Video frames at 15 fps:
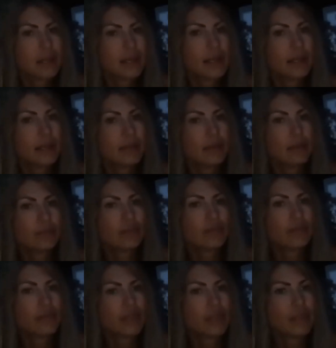and you will
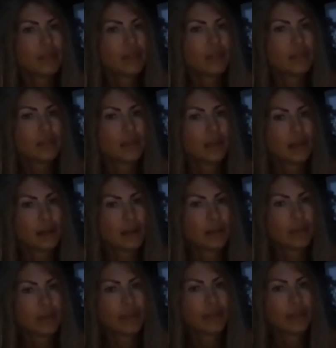feel love
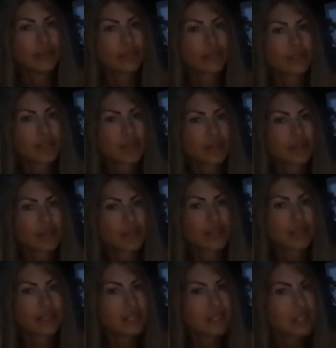within yourself
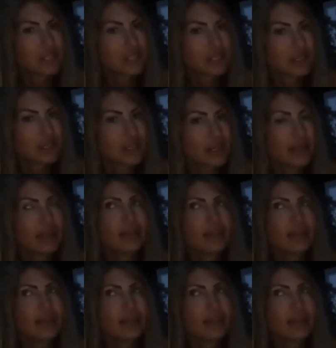unconditionally,